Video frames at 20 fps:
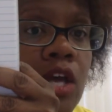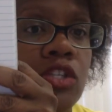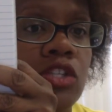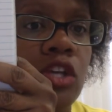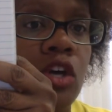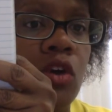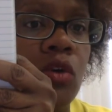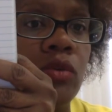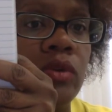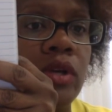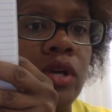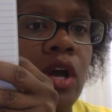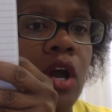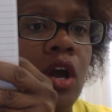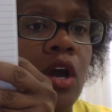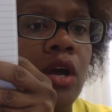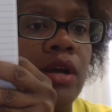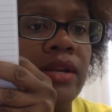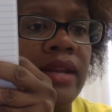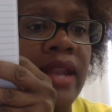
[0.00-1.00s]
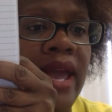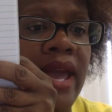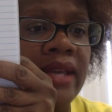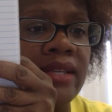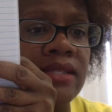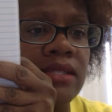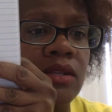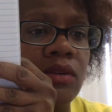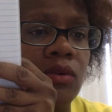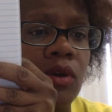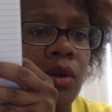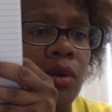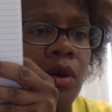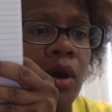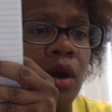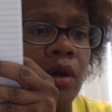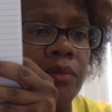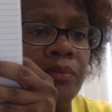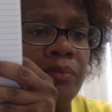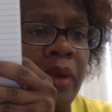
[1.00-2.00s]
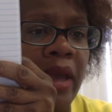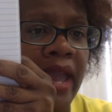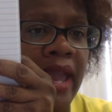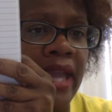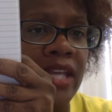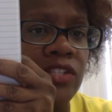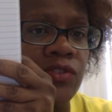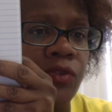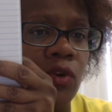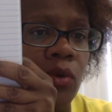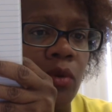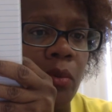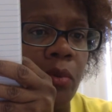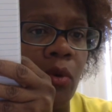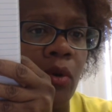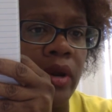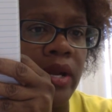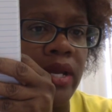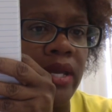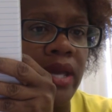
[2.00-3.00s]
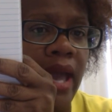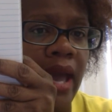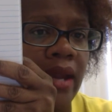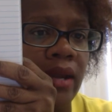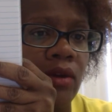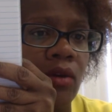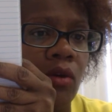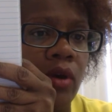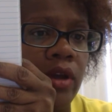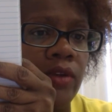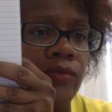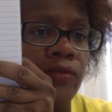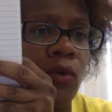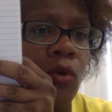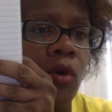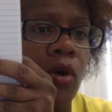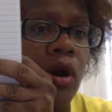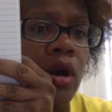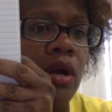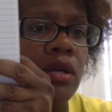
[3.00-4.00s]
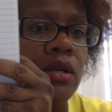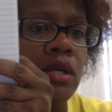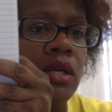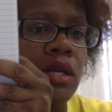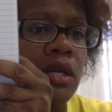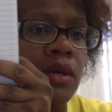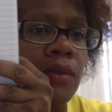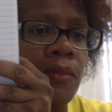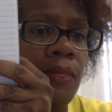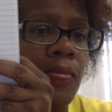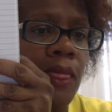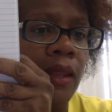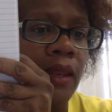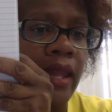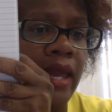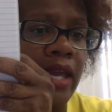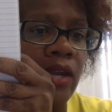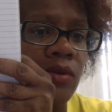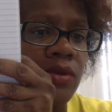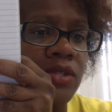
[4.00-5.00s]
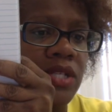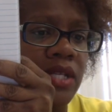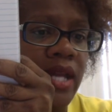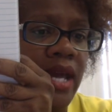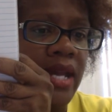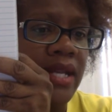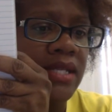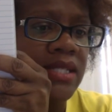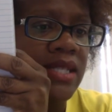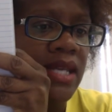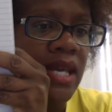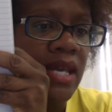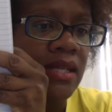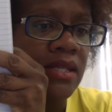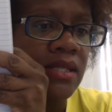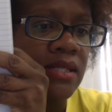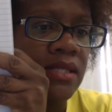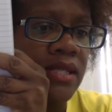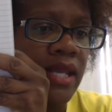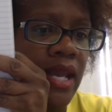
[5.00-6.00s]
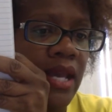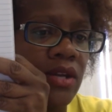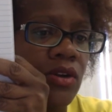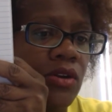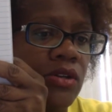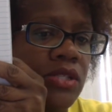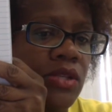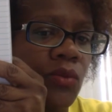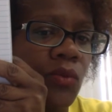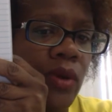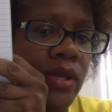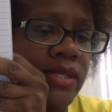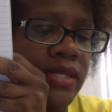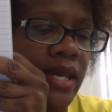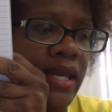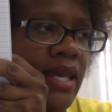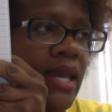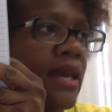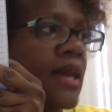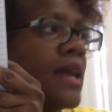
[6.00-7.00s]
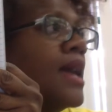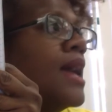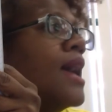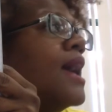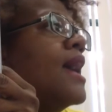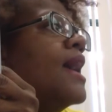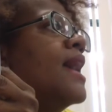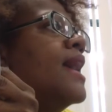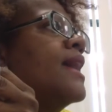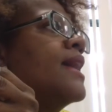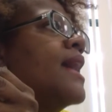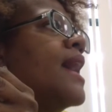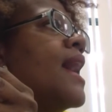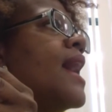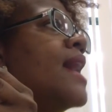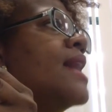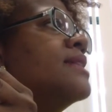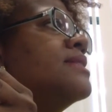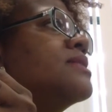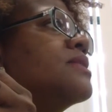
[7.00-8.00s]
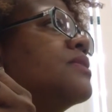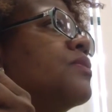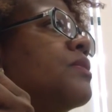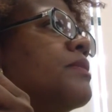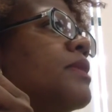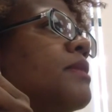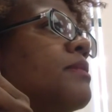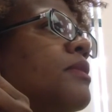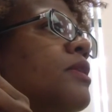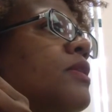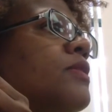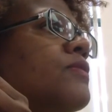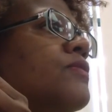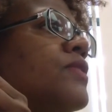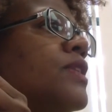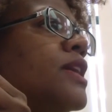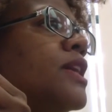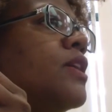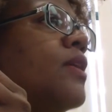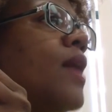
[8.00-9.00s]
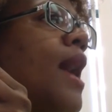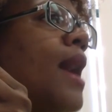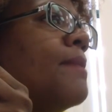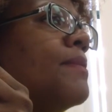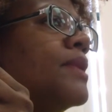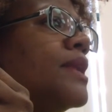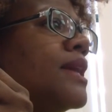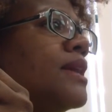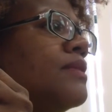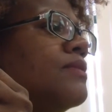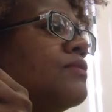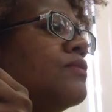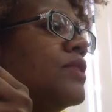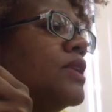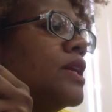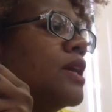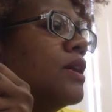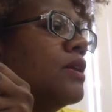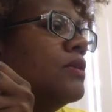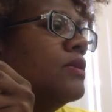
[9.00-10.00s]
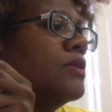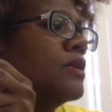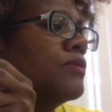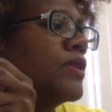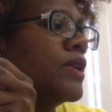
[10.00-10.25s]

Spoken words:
so next page for reporting category 4, language and editing standards. 1 second. Hey guys, remember video happening? Video.